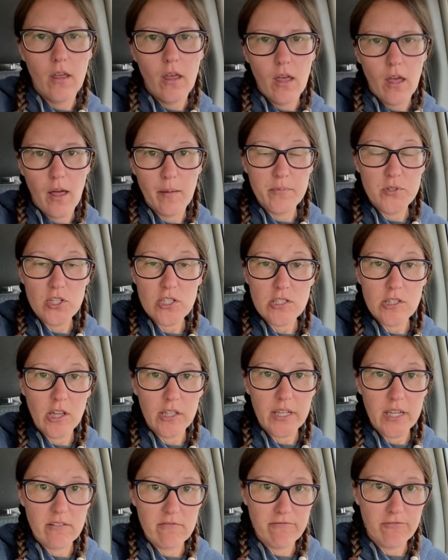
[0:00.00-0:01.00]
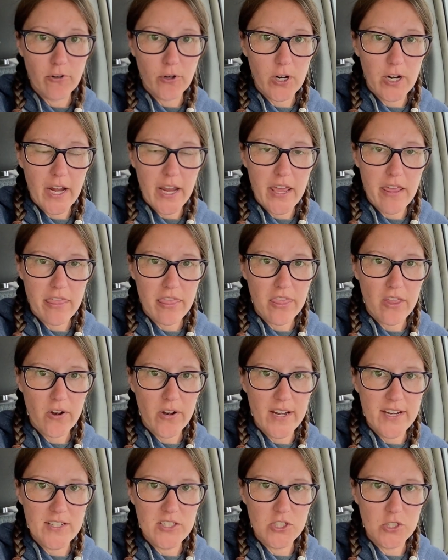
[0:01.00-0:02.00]
I'm just looking for a
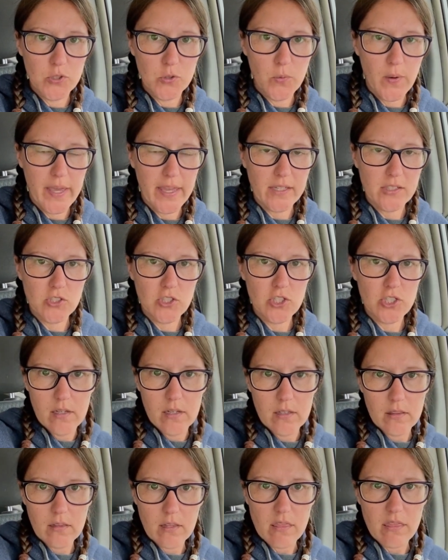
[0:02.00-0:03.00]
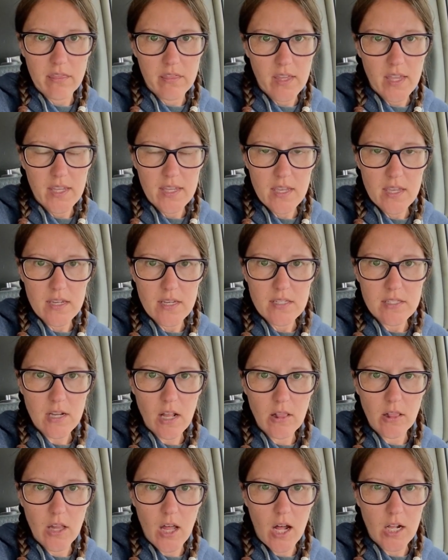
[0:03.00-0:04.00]
32-inch. The thing is, a
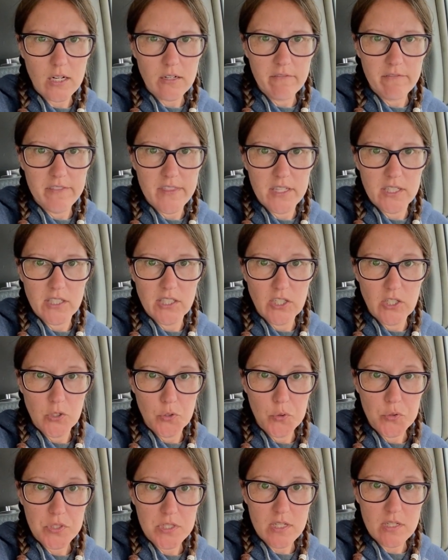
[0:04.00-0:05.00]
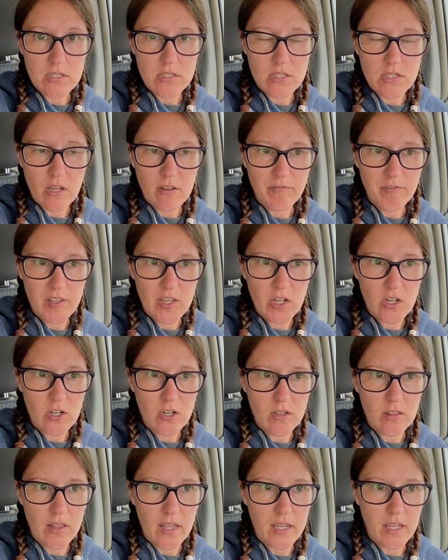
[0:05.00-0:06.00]
lot of the used stuff
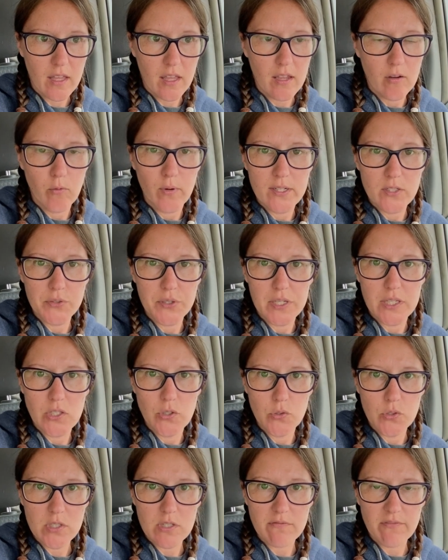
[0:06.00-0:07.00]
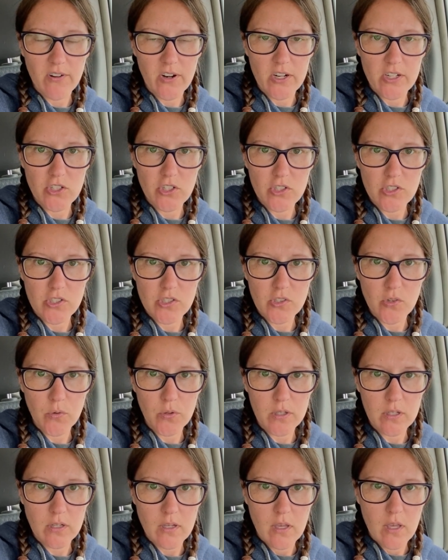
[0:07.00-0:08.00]
here, like I went to a used furniture
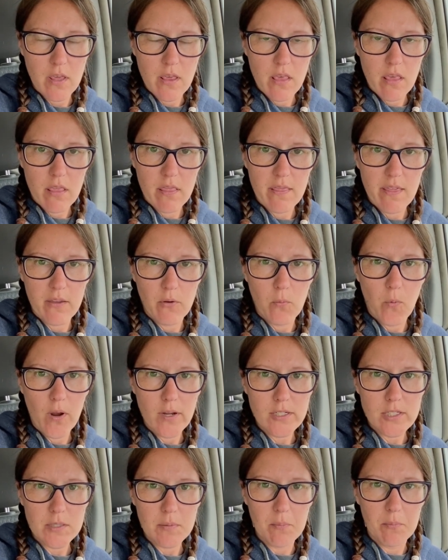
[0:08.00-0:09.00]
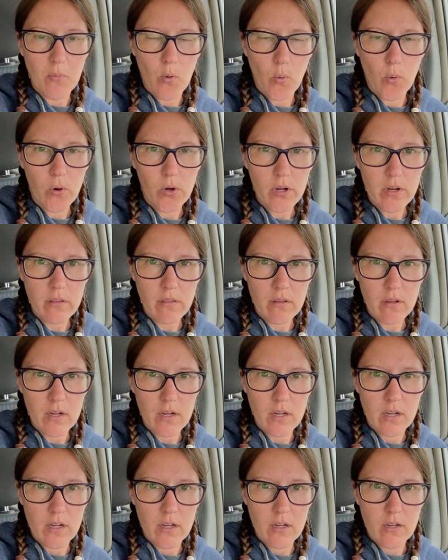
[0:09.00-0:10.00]
store, they want more
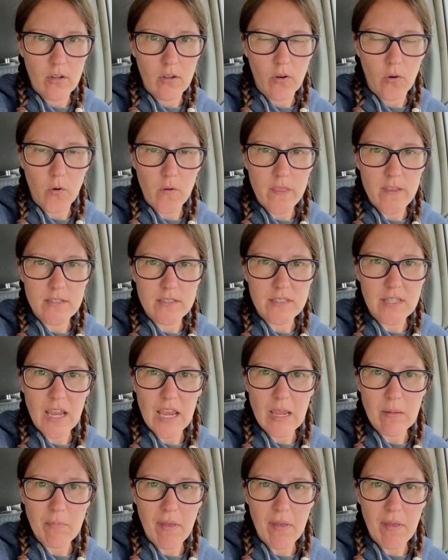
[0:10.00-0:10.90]
or the same